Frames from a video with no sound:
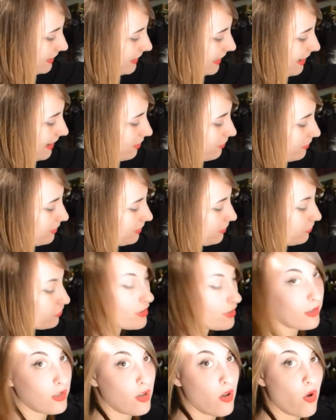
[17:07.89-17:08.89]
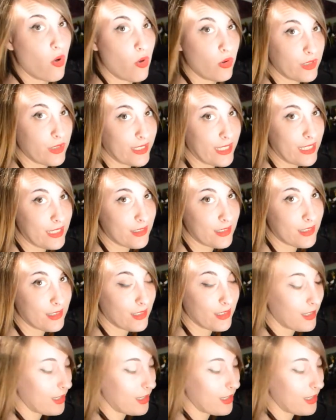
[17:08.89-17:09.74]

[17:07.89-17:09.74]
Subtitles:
down, drill a hole in it,